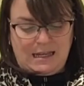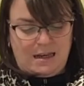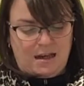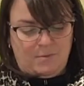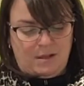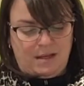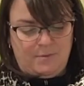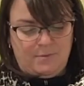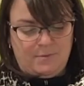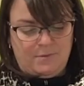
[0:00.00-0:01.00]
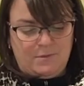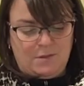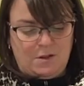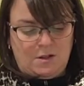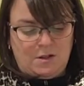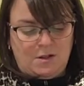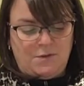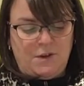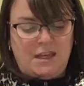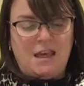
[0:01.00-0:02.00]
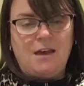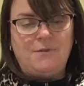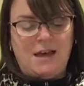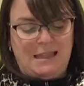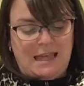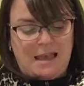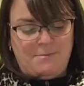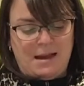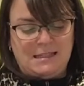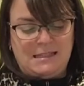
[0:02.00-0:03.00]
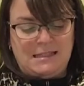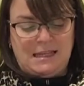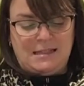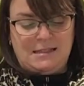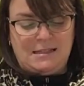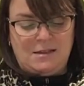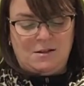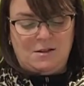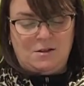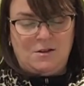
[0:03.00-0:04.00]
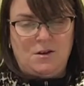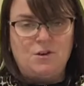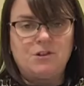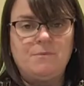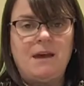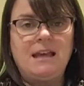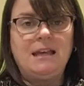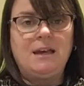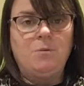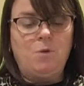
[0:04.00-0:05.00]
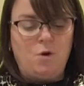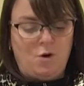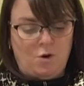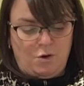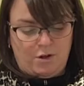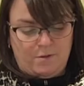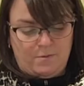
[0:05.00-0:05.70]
calmly, to forgive a lame man's sins or to make him walk?